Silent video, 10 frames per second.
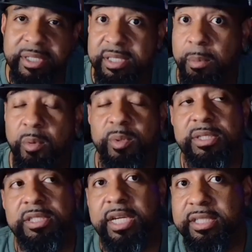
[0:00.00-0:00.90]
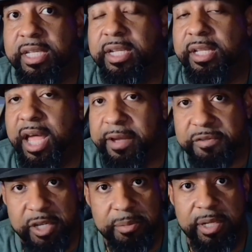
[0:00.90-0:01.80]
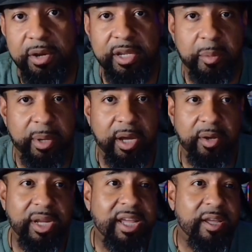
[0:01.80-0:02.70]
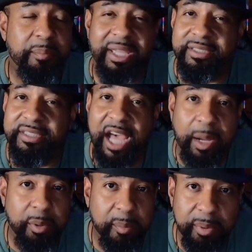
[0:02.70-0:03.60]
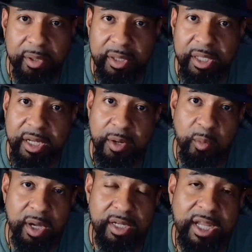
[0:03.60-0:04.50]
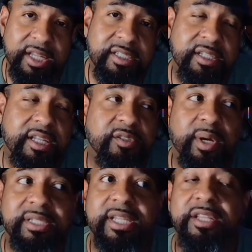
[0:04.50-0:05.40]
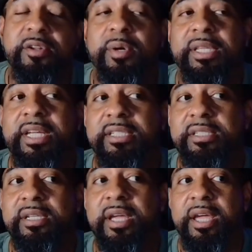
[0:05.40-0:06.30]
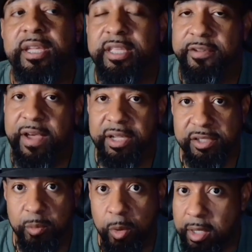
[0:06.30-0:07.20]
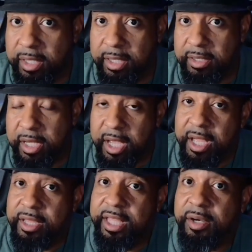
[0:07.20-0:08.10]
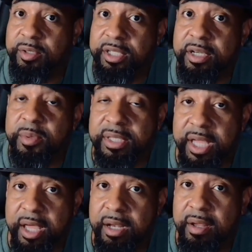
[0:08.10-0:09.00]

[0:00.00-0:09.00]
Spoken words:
Someone was just in a live stream talking about being cyber bullied and whatnot. So I said, you know what? Let's give out some workings that'll deal with that.